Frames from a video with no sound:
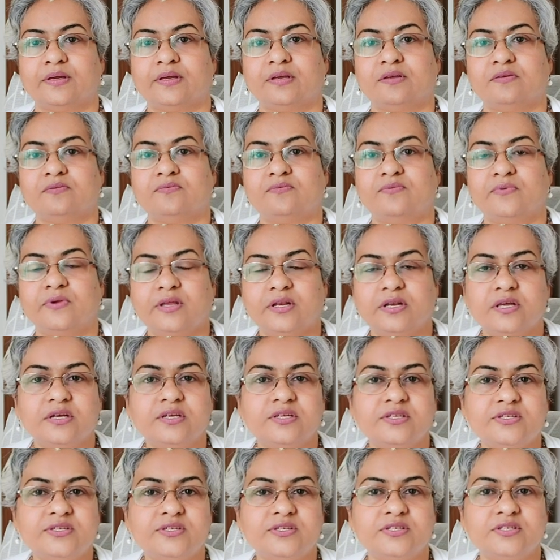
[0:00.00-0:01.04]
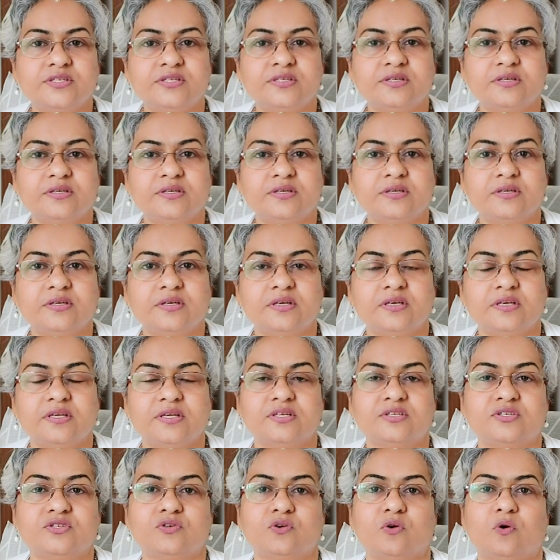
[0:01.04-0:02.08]
Venus
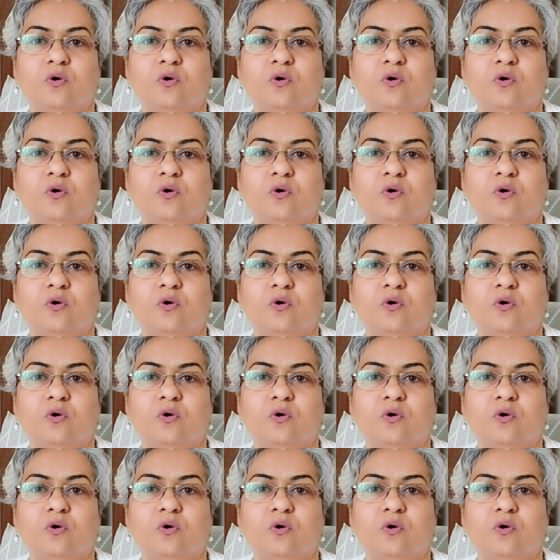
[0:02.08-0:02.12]
is